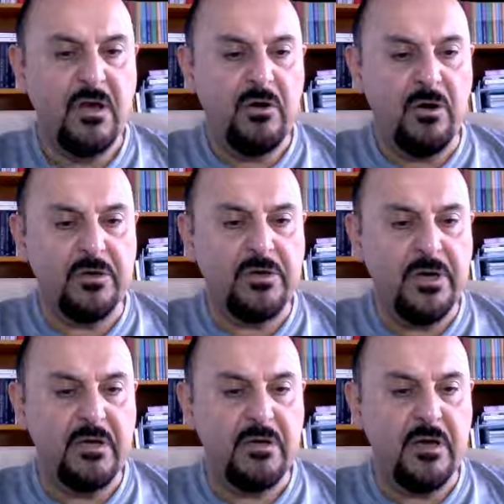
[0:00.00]

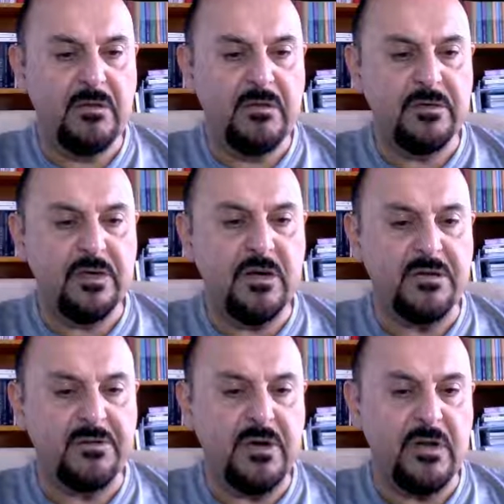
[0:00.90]
Okay, and
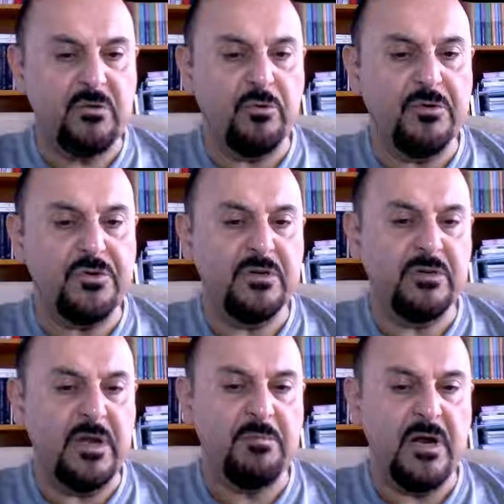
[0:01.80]
reconstruct the original
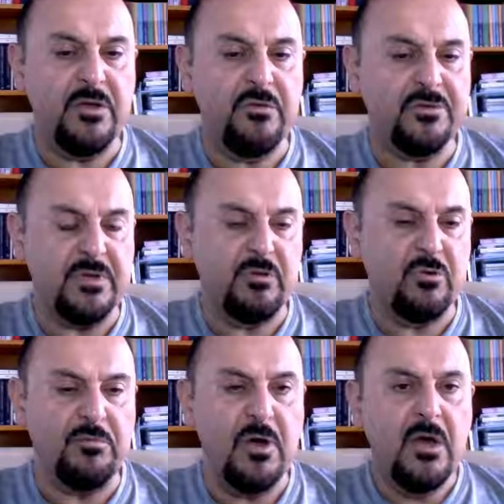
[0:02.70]
array by using loop.